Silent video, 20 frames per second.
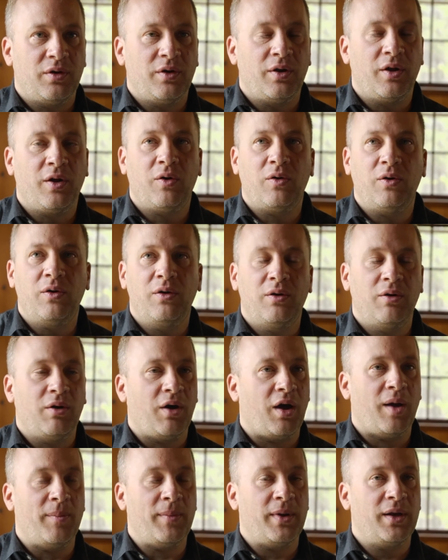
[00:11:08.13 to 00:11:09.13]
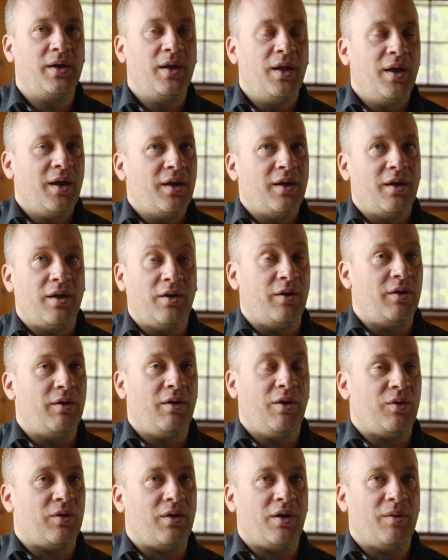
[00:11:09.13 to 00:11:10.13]
No, I mean,
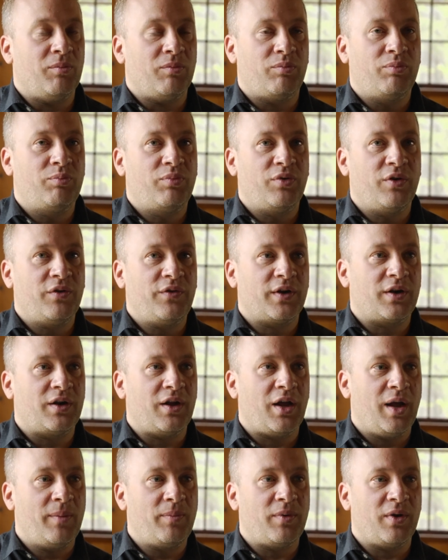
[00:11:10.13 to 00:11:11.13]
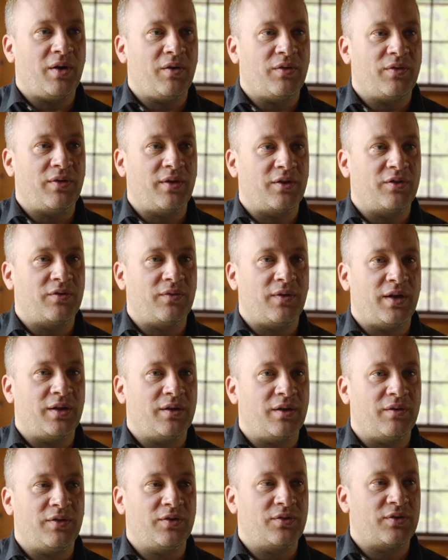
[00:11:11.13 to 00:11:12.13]
no, I'm perfectly happy how things
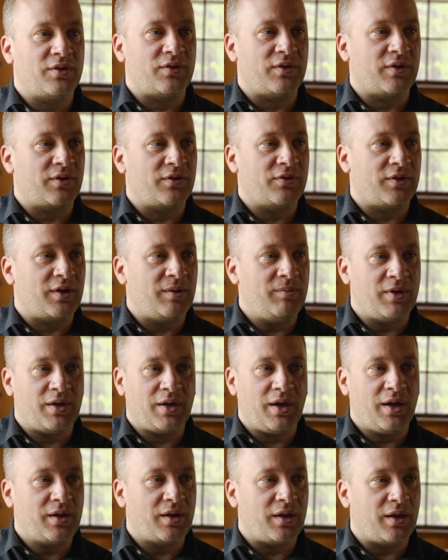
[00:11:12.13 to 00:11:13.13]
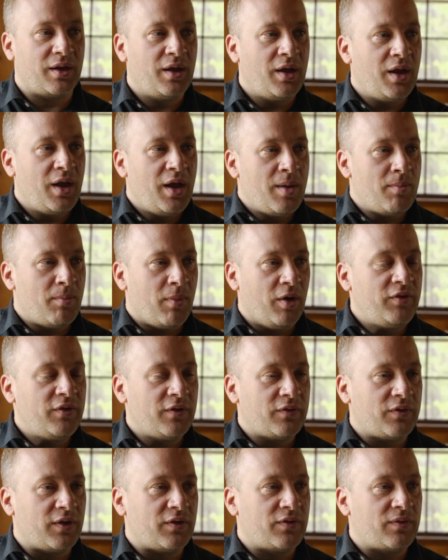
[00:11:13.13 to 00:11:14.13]
went. I was just extremely lucky.
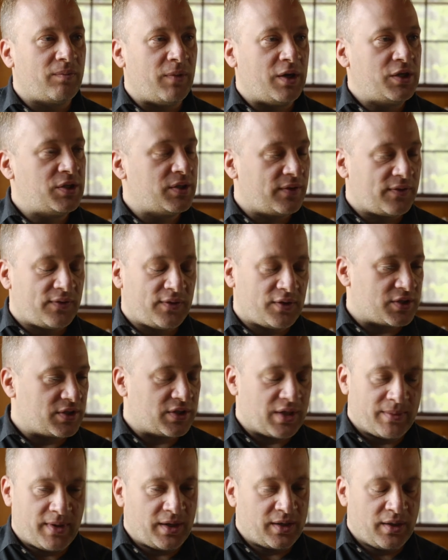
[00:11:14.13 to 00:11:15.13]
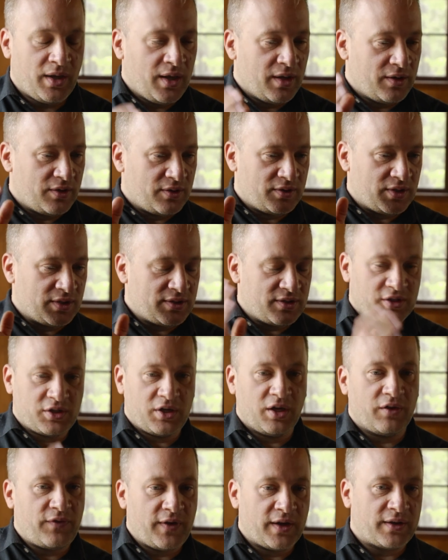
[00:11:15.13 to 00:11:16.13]
Most of these major decisions, I mean, just the
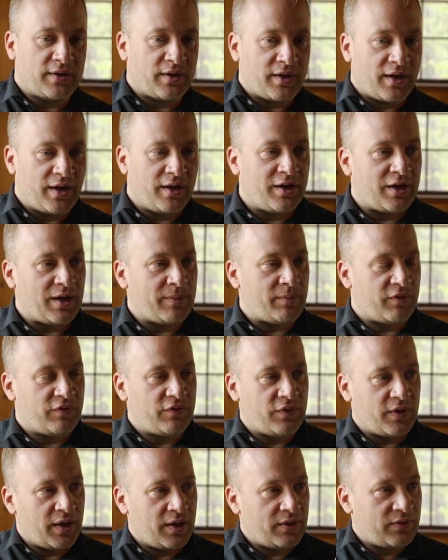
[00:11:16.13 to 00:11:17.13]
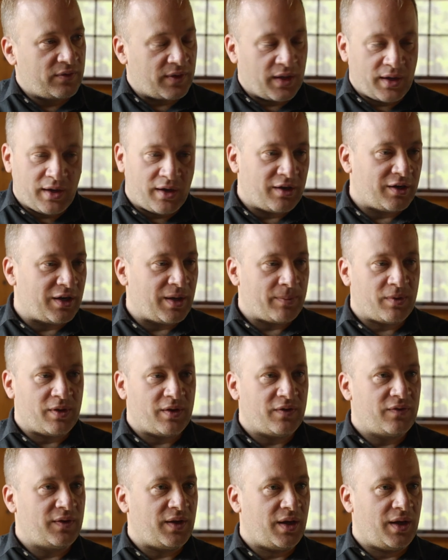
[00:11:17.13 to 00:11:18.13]
sheer fact that I ended up in France, then ended up
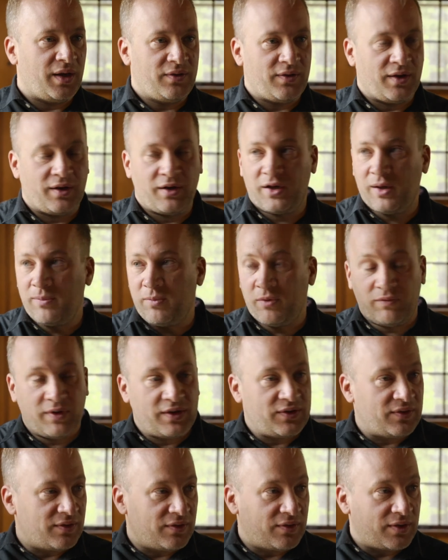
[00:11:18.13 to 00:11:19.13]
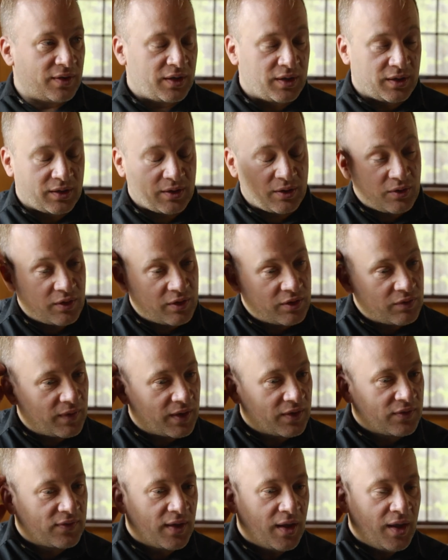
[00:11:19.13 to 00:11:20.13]
in the States, ended mm -hmm. up mm-hmm. in residency here in the
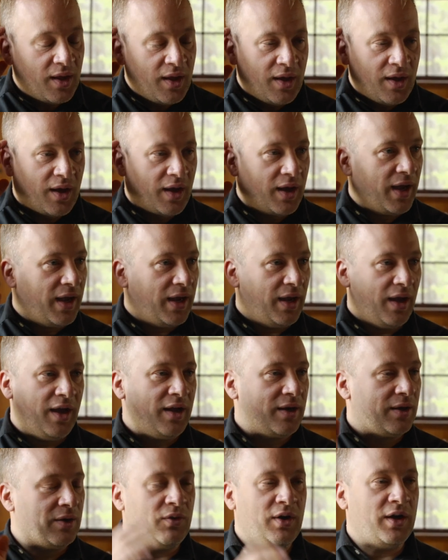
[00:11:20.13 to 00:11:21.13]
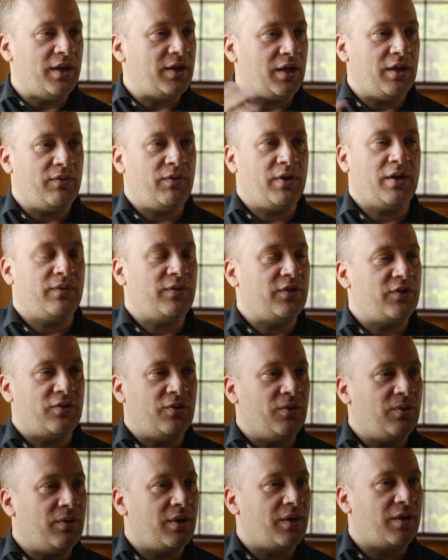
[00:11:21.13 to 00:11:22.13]
Northwest, I, I had no idea what I was
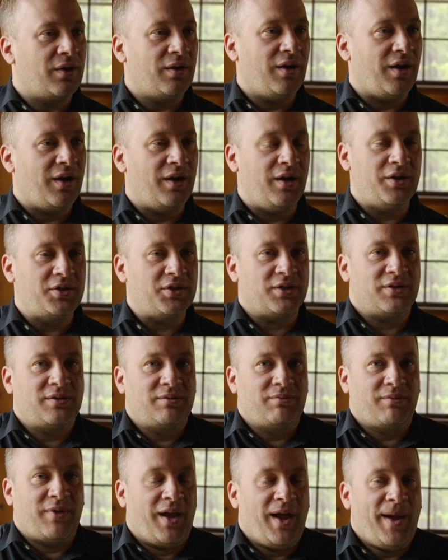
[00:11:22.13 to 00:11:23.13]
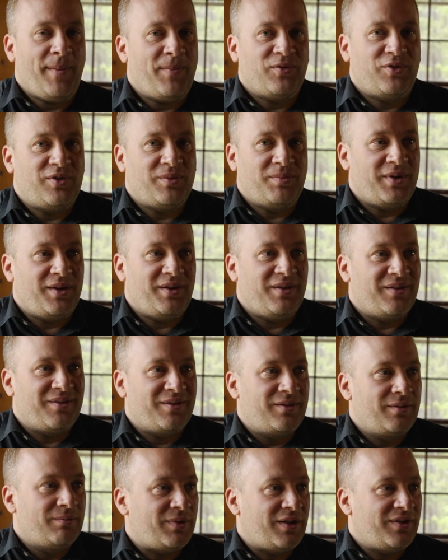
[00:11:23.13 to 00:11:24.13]
doing. Mm -hmm. I, it just happened to be
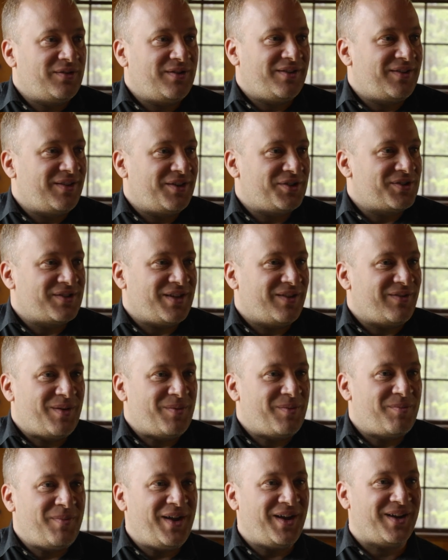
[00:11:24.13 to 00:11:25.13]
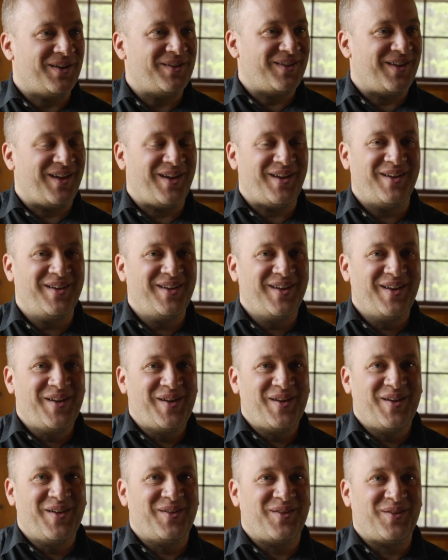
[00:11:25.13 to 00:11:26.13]
the best decisions I've ever made. I,
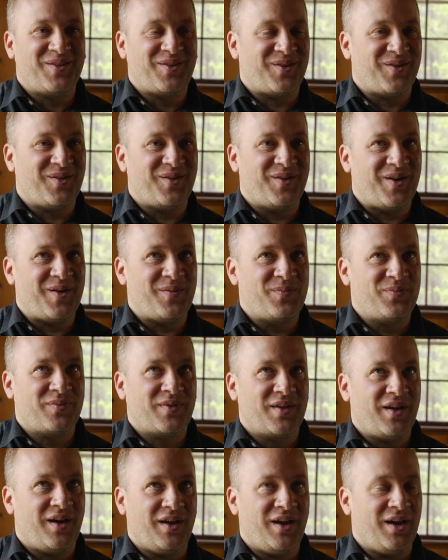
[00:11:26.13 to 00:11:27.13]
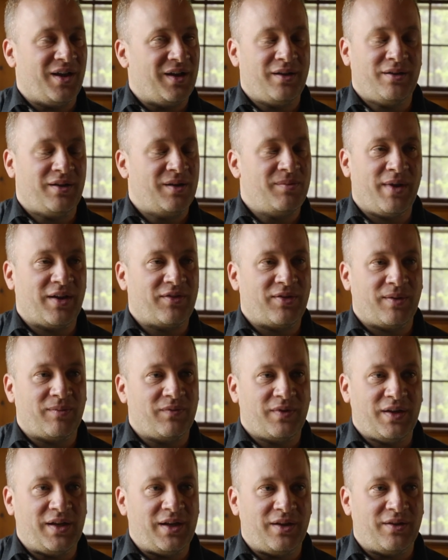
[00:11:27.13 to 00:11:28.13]
so I, and I didn't make
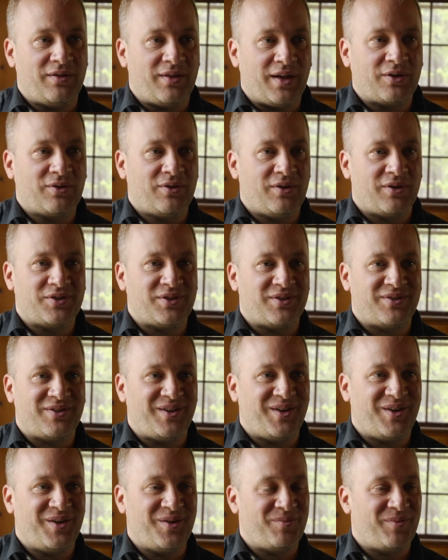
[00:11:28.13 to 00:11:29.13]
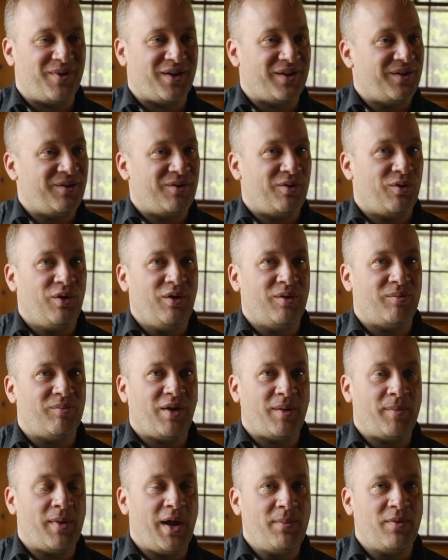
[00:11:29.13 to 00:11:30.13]
them really that consciously, but yeah. no,
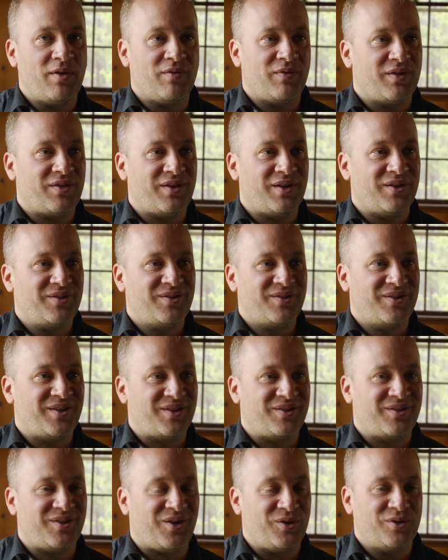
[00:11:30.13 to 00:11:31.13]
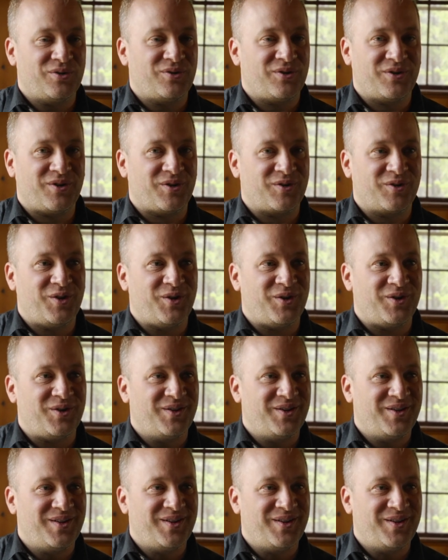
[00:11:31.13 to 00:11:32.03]
I'm, happy with that. It all turned out good.